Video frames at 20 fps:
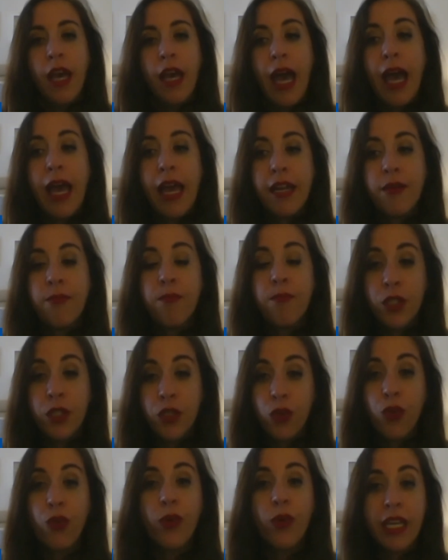And
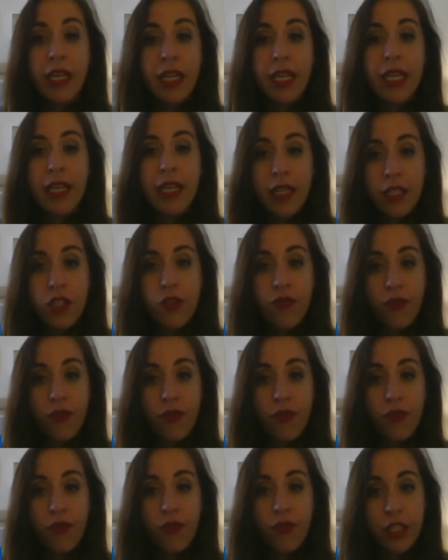between each
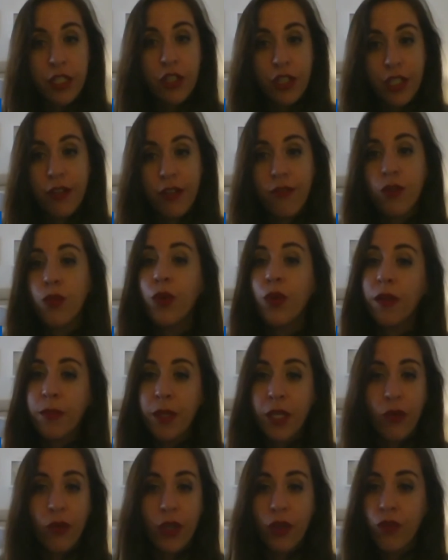volunteer shift, we'll be
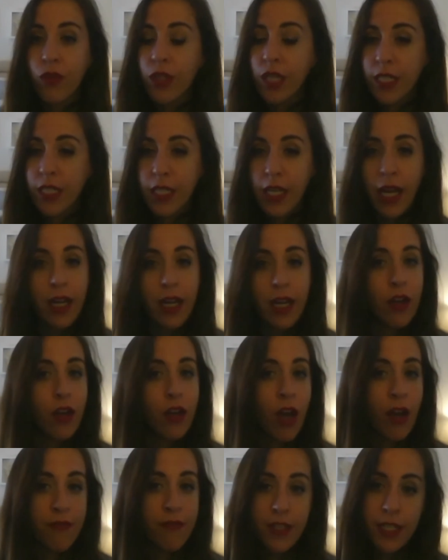going through the entire
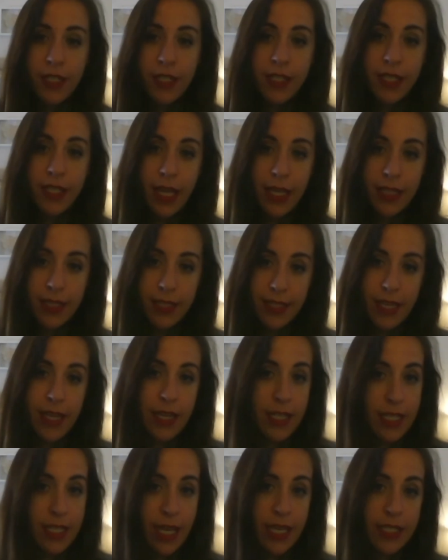office and
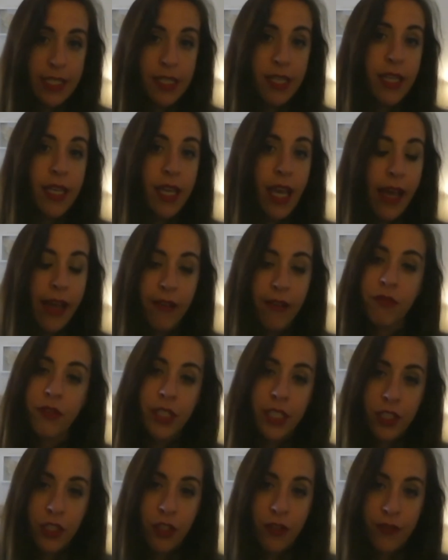sanitizing
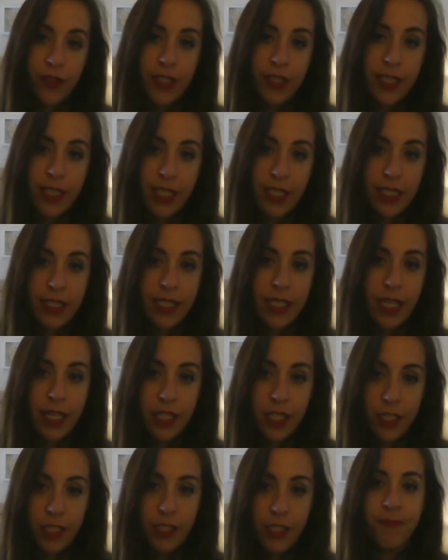every surface that is
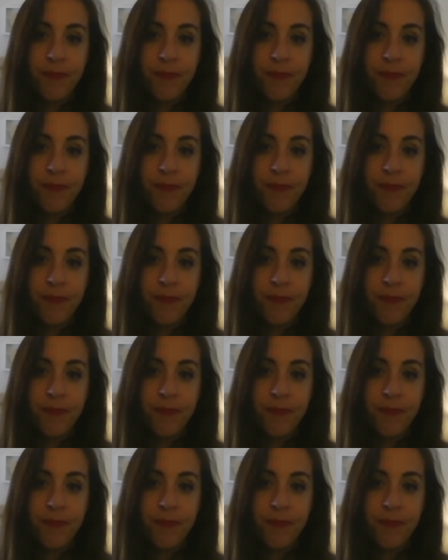touched.